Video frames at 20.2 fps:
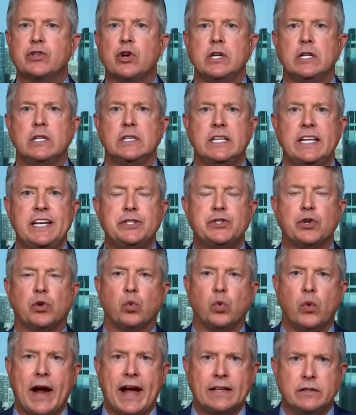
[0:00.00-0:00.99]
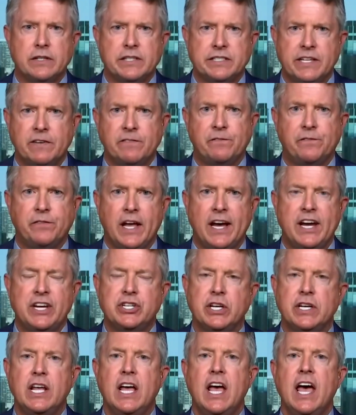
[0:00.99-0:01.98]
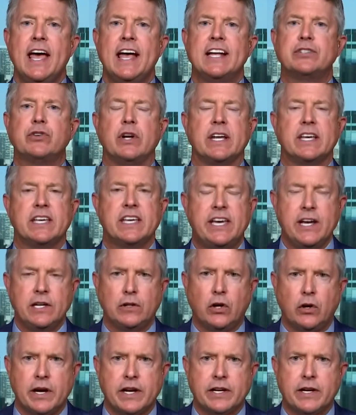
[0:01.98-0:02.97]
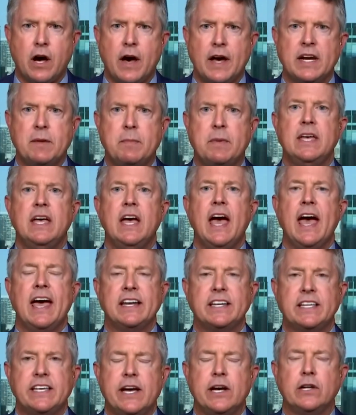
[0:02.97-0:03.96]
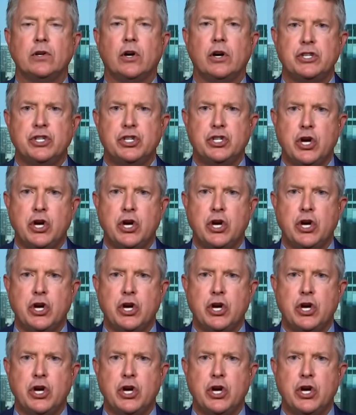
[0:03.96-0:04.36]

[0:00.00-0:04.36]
It's going to lead to reckless inflation. It's going to kill our economy and kill our